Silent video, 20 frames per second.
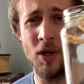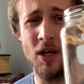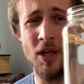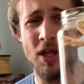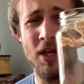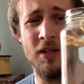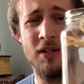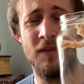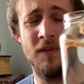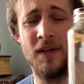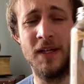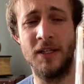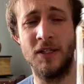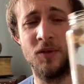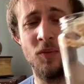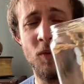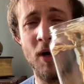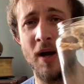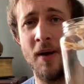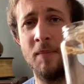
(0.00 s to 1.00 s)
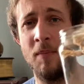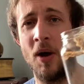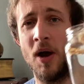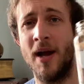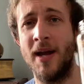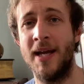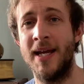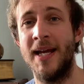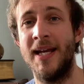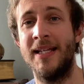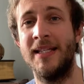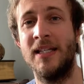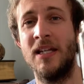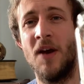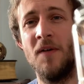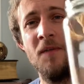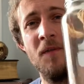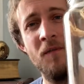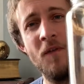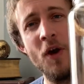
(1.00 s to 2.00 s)
of those things whereby it's a
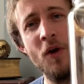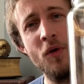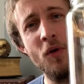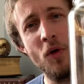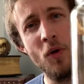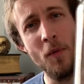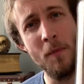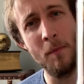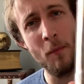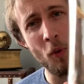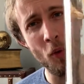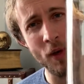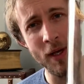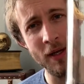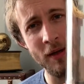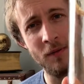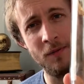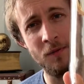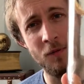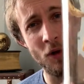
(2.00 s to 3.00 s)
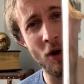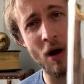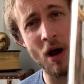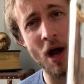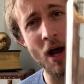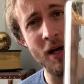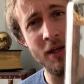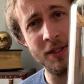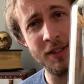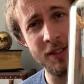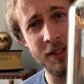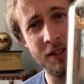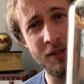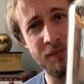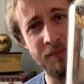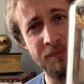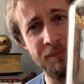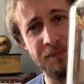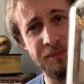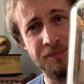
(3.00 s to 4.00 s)
focal point for us,
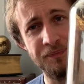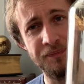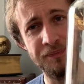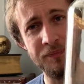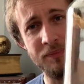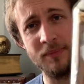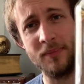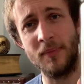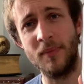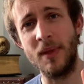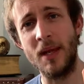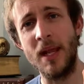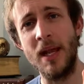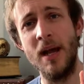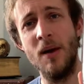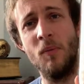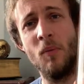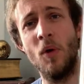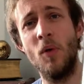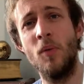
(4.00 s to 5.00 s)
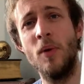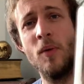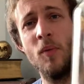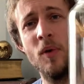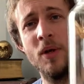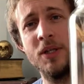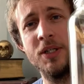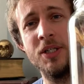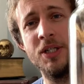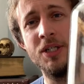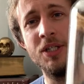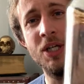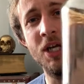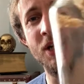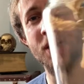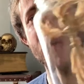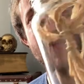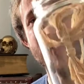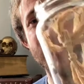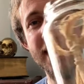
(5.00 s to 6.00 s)
and what we want to
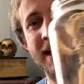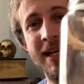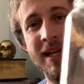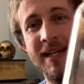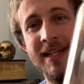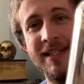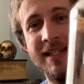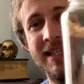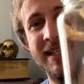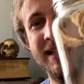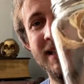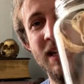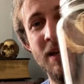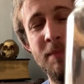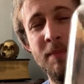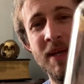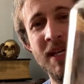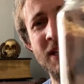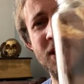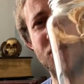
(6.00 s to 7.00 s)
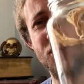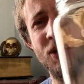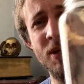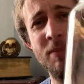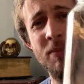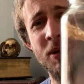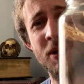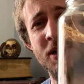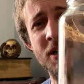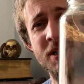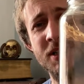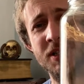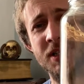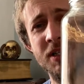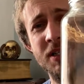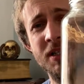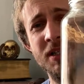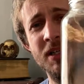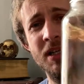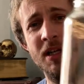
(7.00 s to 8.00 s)
do is this a mystery
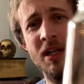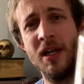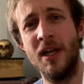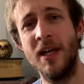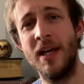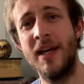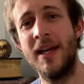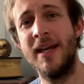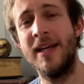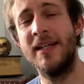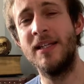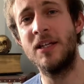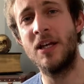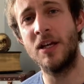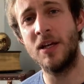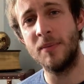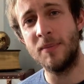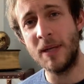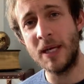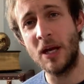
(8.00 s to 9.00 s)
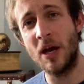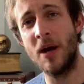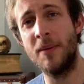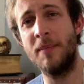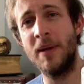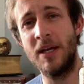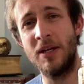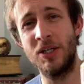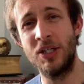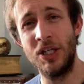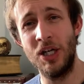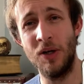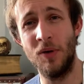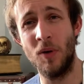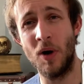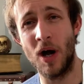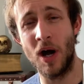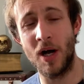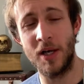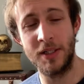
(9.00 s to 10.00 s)
person is going to be coming to
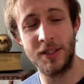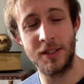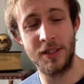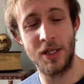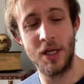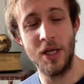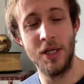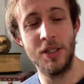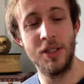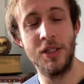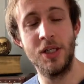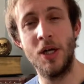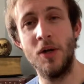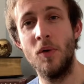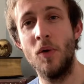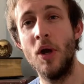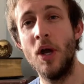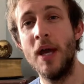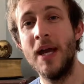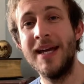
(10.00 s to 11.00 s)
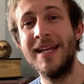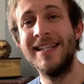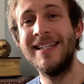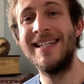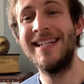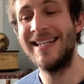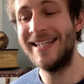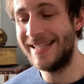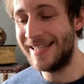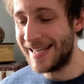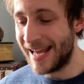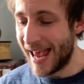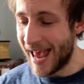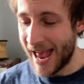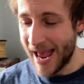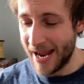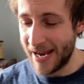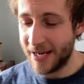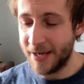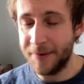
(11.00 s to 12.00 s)
us. So
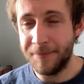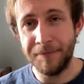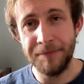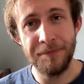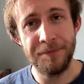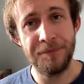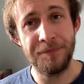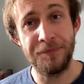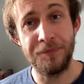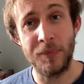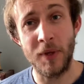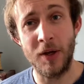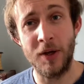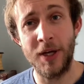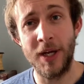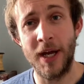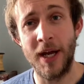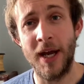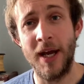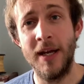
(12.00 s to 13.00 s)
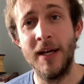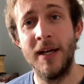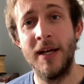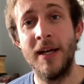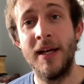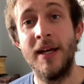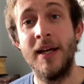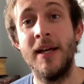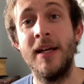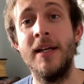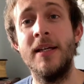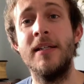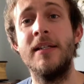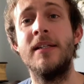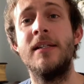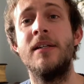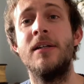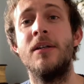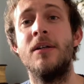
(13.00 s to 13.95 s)
today, okay, is